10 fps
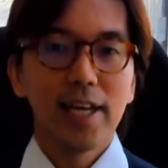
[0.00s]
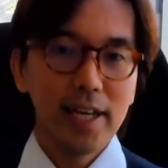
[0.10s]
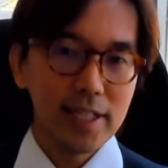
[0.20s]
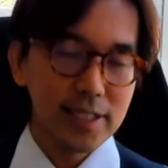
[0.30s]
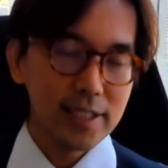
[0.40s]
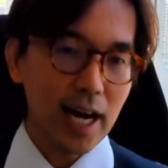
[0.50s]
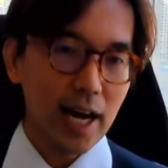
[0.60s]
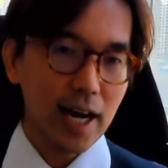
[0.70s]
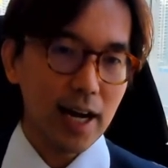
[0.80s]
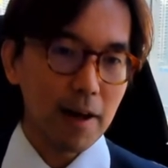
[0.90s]
and
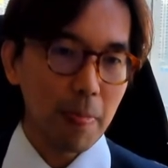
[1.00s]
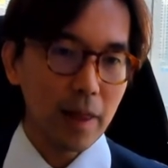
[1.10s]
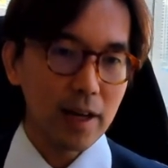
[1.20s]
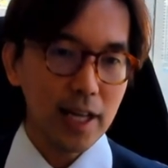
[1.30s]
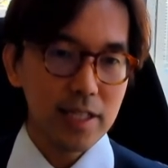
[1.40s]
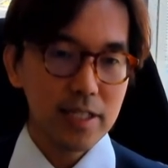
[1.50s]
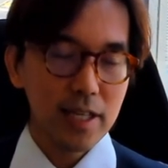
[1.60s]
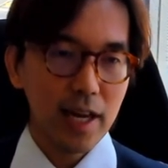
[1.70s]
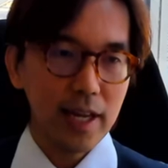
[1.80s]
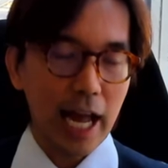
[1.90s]
um, let's
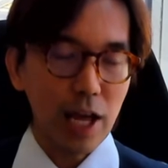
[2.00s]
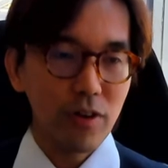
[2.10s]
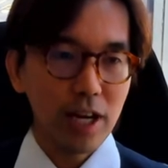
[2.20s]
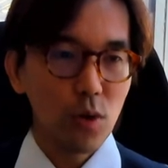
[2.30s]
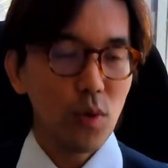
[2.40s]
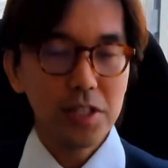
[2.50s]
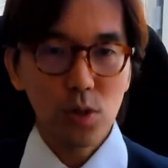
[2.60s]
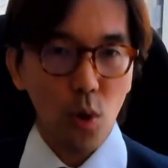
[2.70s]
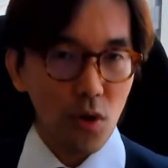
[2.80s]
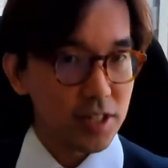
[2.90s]
say I really want
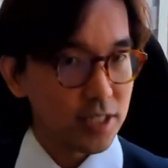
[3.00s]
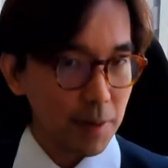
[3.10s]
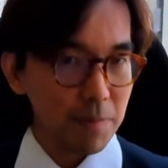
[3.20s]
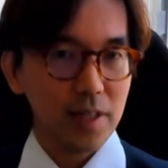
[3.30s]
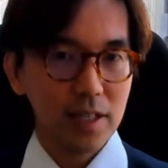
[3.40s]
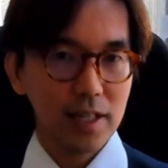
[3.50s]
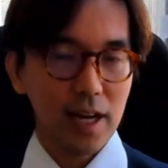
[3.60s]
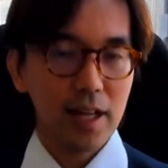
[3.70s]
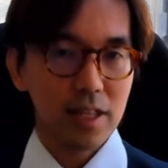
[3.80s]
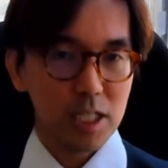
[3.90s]
to order something
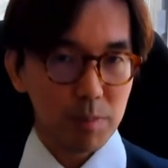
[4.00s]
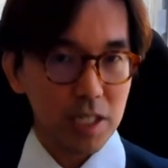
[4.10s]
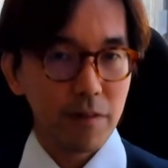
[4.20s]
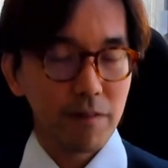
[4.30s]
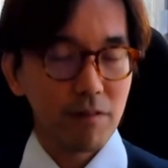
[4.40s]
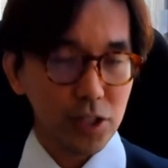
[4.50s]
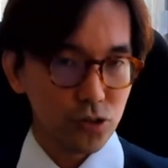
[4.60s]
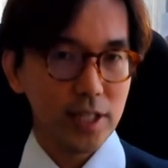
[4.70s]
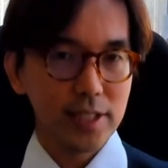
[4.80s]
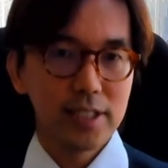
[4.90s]
at a specific
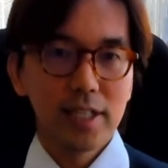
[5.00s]
restaurant.